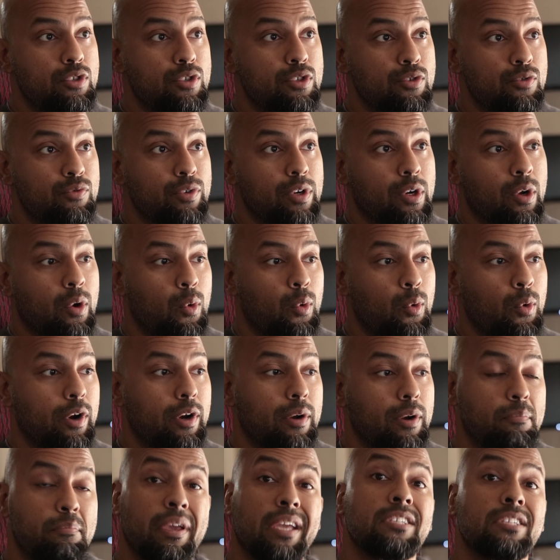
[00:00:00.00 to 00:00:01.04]
to
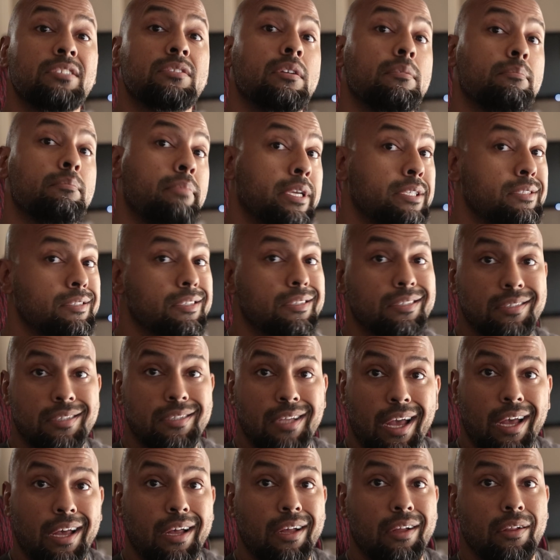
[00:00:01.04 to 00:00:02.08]
record picture-in-picture
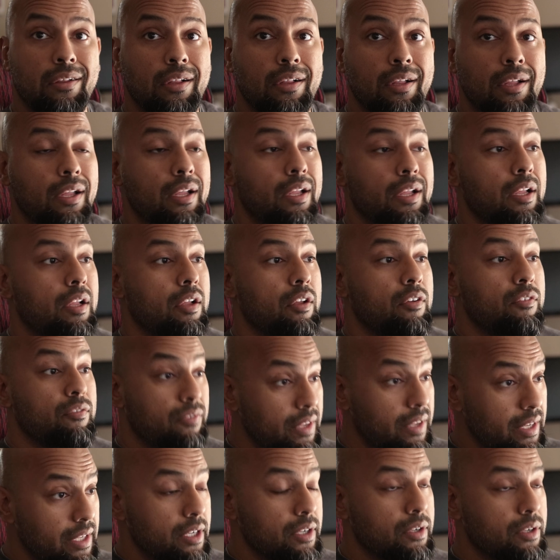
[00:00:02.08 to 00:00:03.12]
style
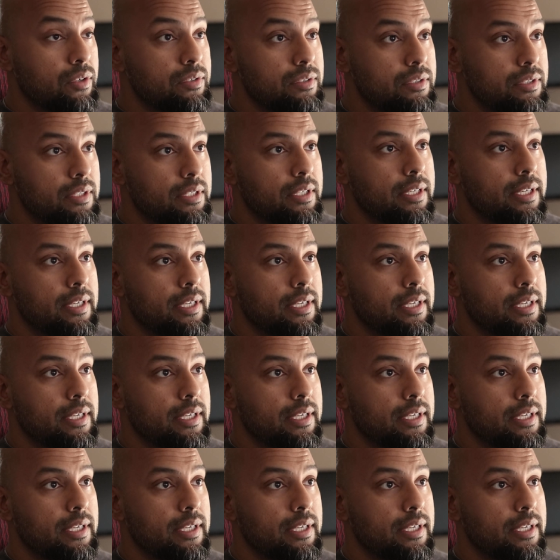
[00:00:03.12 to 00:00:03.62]
videos,